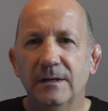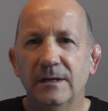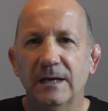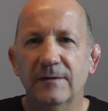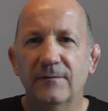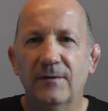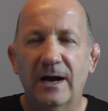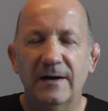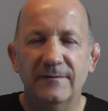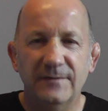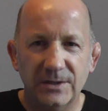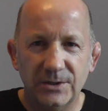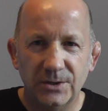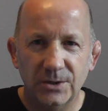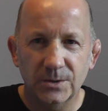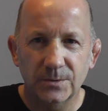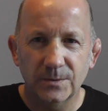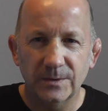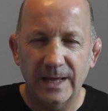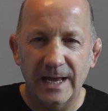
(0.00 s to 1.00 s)
If I have
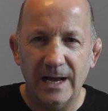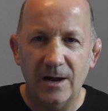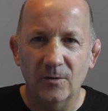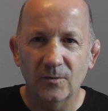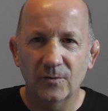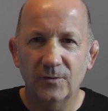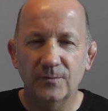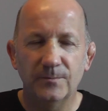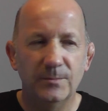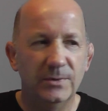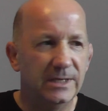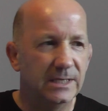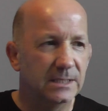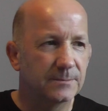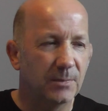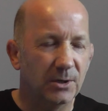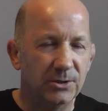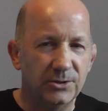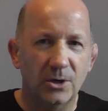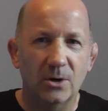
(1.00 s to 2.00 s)
issues with health, but
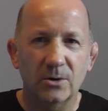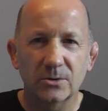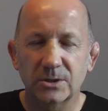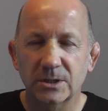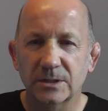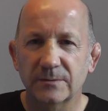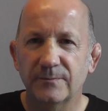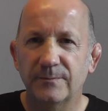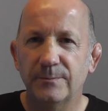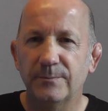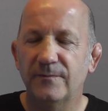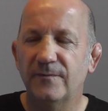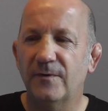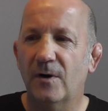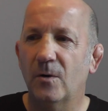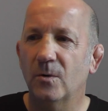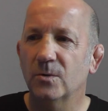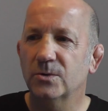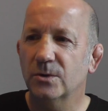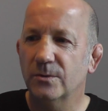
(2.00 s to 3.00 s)
it's my doctor's
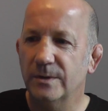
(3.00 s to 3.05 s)
fault,